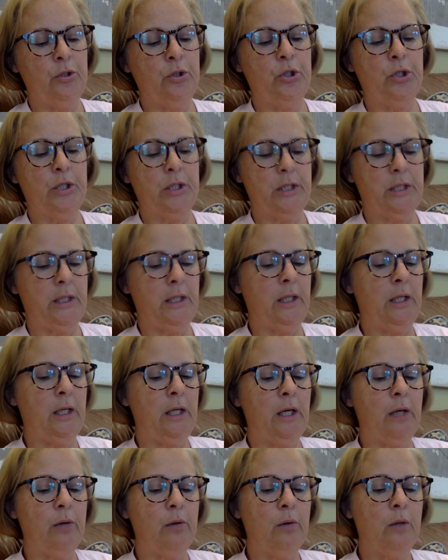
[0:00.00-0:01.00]
just didn't
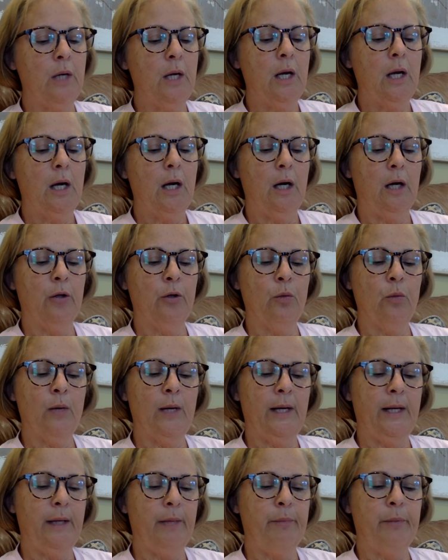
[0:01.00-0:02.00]
know other
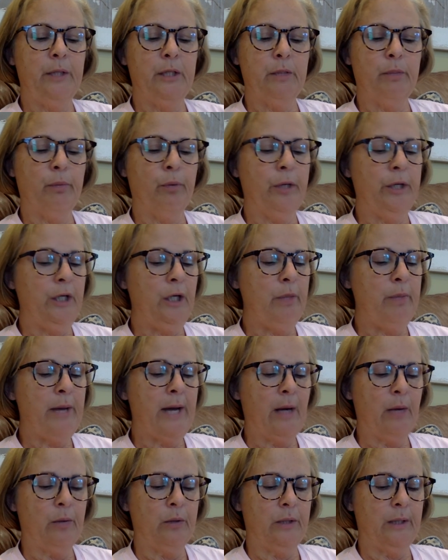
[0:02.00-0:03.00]
way but to bring you
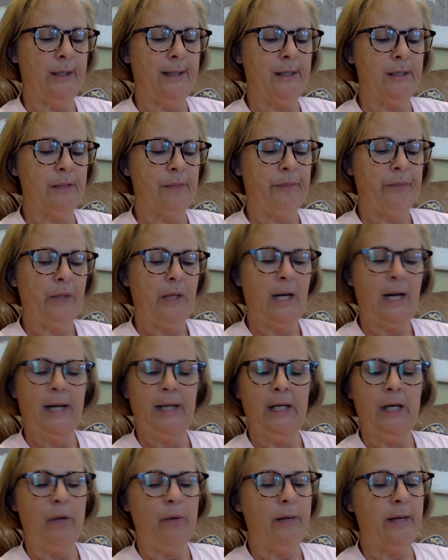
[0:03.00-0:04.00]
back with us.
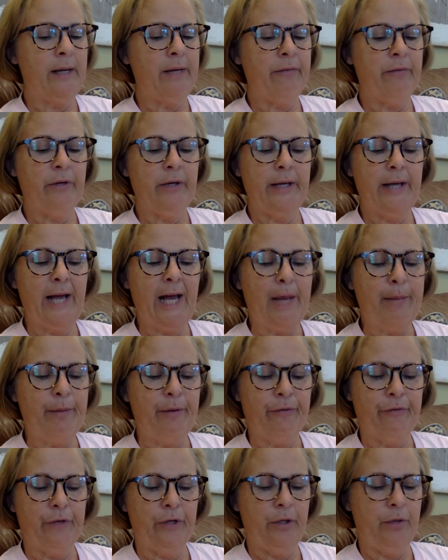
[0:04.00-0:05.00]
I know it ain't very
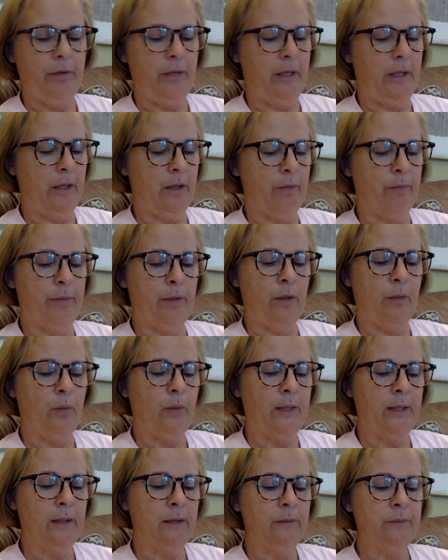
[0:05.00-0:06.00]
happy for you here, but
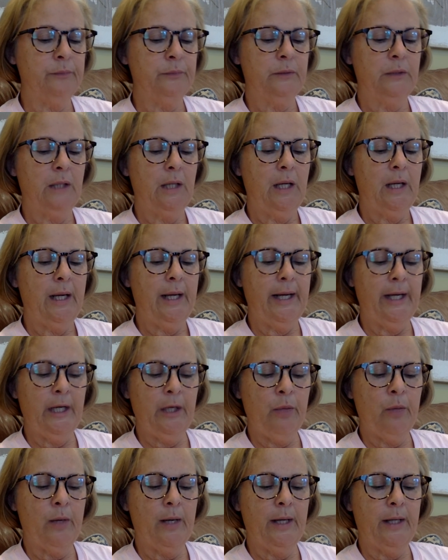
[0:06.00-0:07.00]
well,
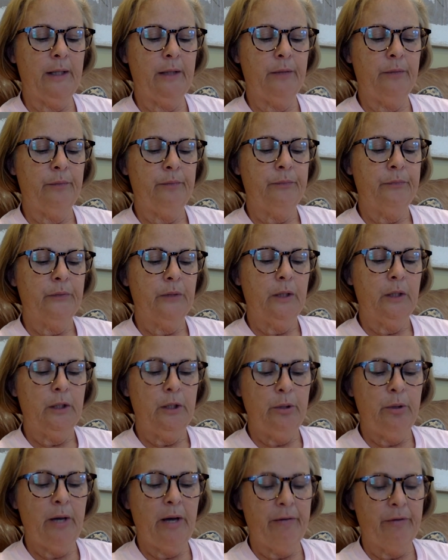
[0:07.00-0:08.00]
anyway,
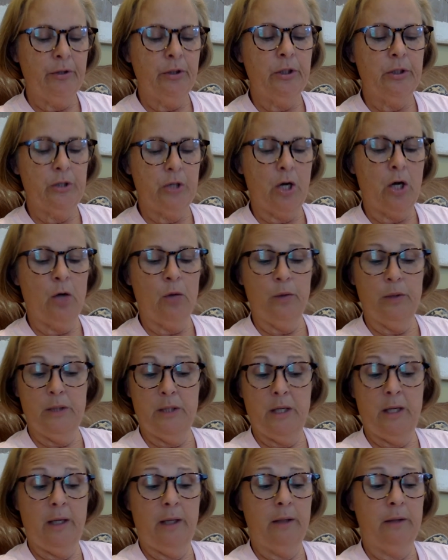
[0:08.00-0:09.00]
you have a good talk
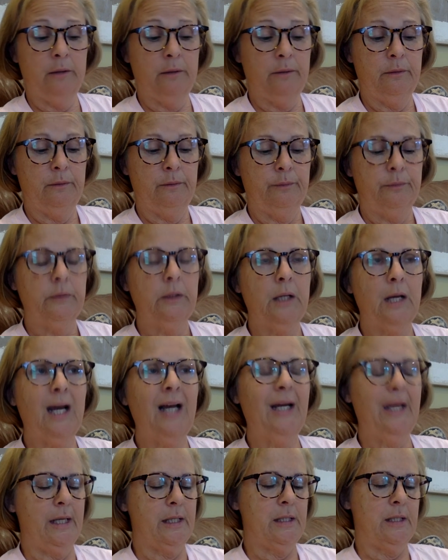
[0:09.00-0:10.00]
with Tuck?
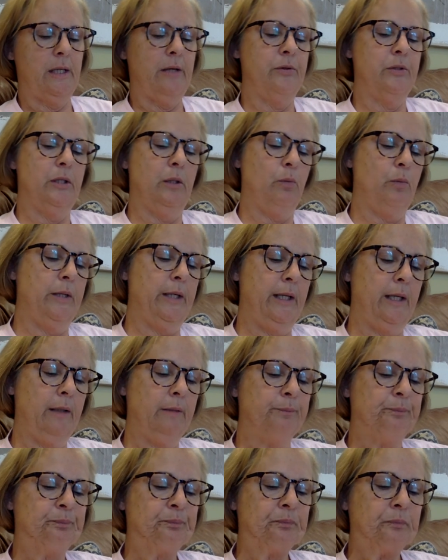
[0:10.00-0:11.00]
I guess so, said
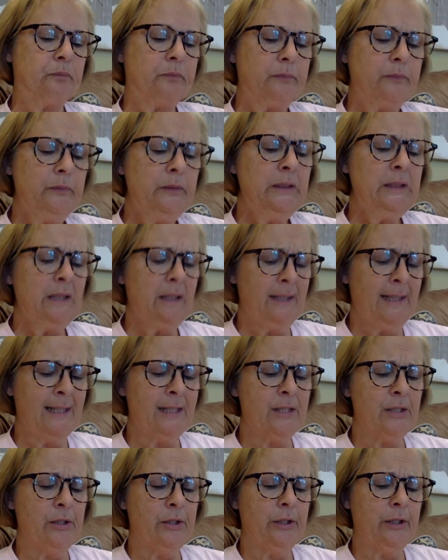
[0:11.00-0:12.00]
Winnie.
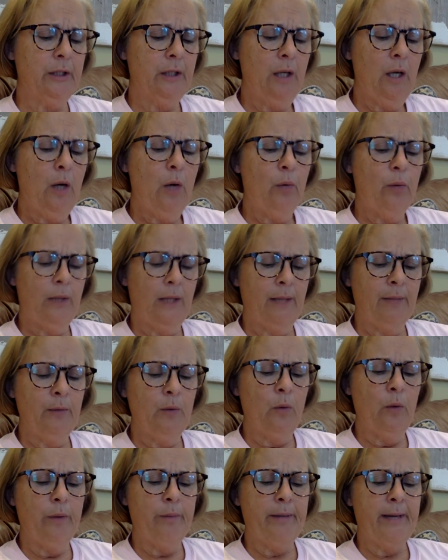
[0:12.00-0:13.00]
That's good. Well, I'm
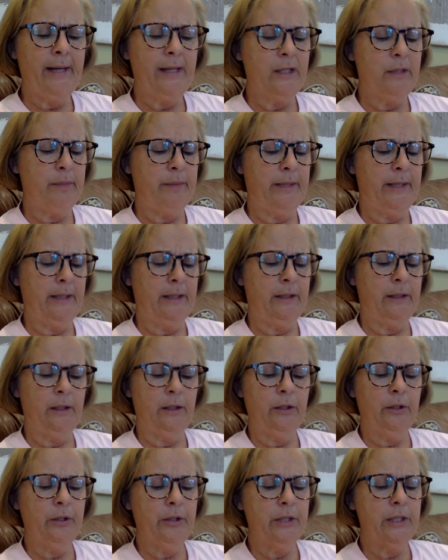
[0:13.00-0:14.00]
going back to bed.
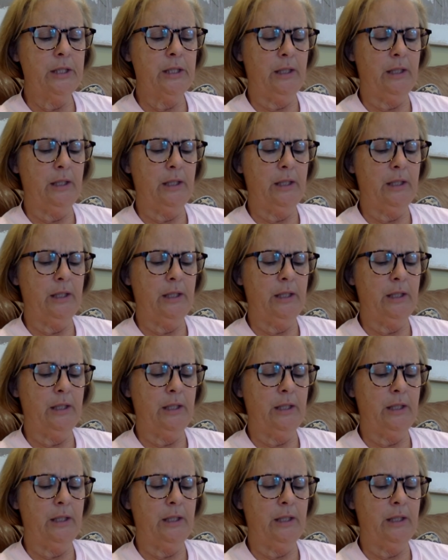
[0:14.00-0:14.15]
Get a good